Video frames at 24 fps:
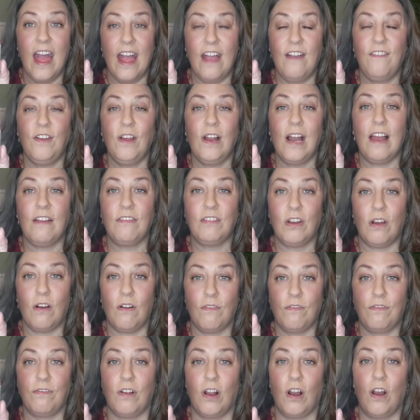If you left it
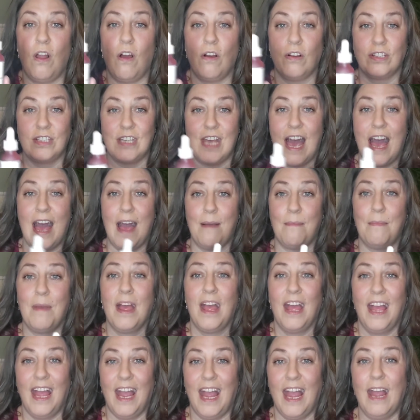on for a long time,
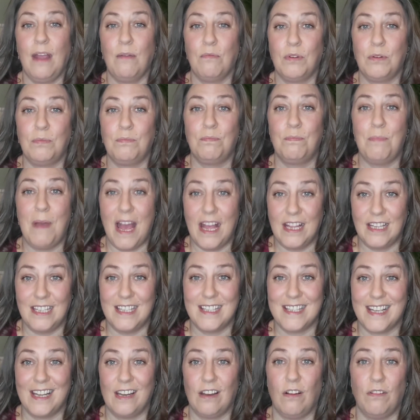it would burn your
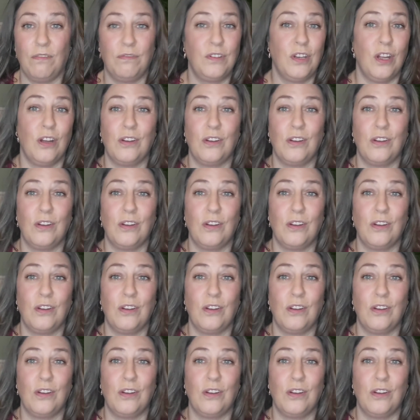skin off.